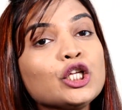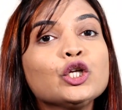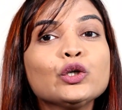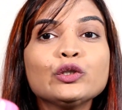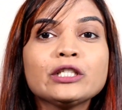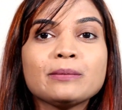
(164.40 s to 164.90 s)
to
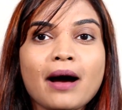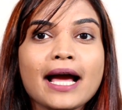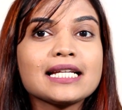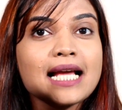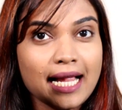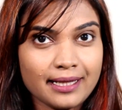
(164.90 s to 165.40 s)
use
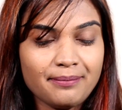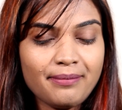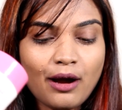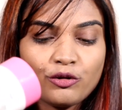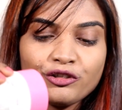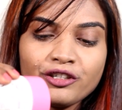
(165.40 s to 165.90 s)
my talcum
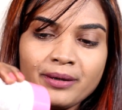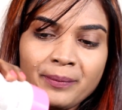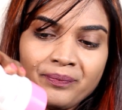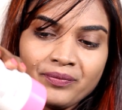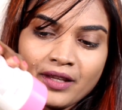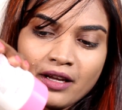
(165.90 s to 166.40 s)

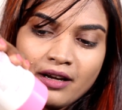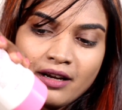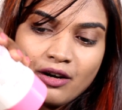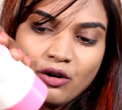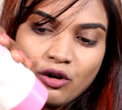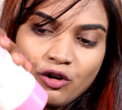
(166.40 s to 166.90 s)
powder
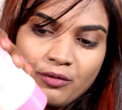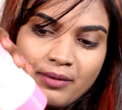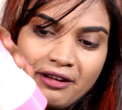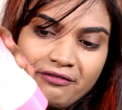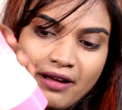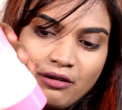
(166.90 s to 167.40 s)
or
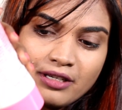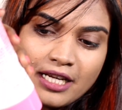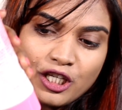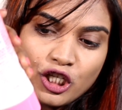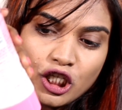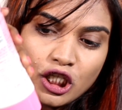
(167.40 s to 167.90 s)
my
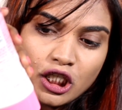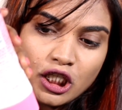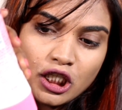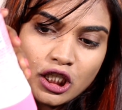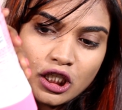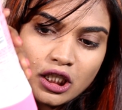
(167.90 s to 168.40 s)

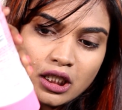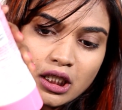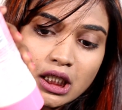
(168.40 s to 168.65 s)
foundation.